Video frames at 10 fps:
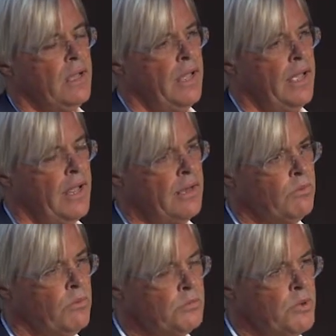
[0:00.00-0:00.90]
and
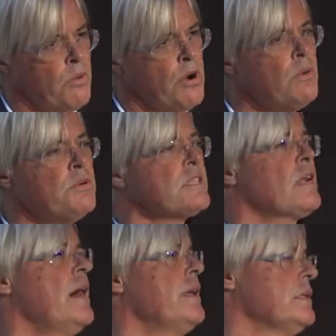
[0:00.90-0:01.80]
when we work with
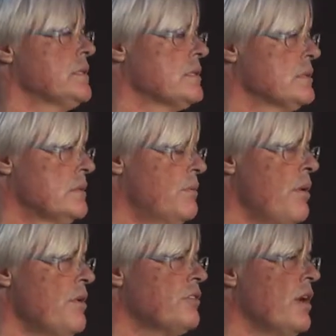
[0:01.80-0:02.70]
clients, we
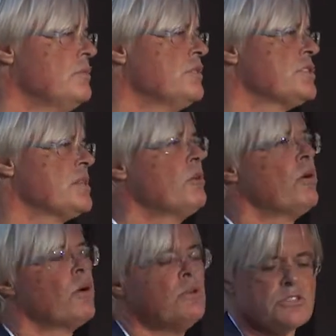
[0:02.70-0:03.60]
always come to the same
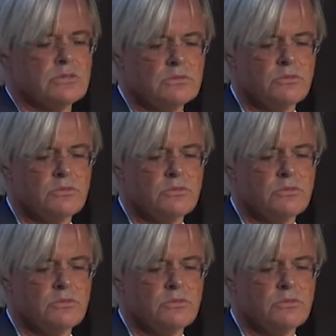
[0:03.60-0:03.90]
conclusion.